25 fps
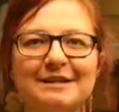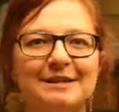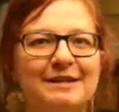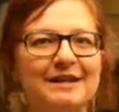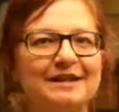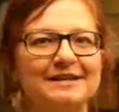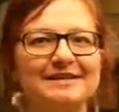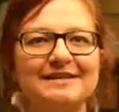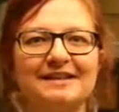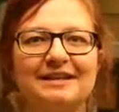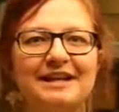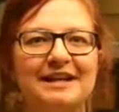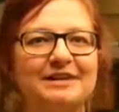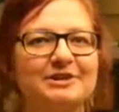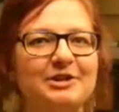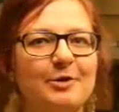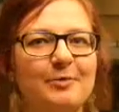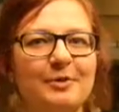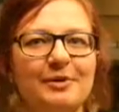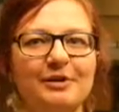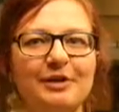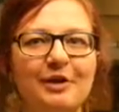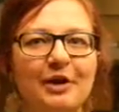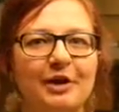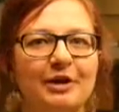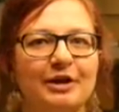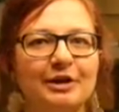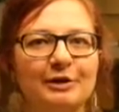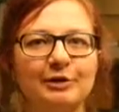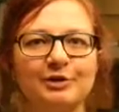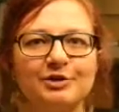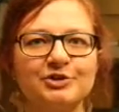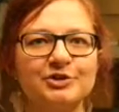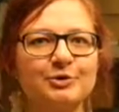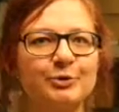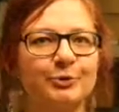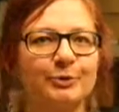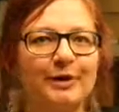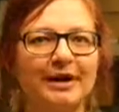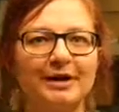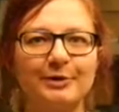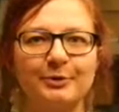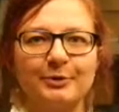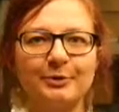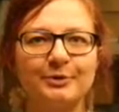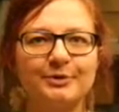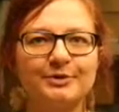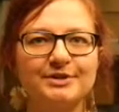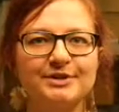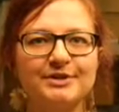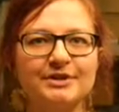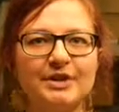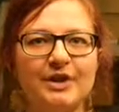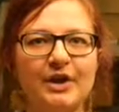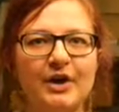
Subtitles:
that things can end up in the archaeological record.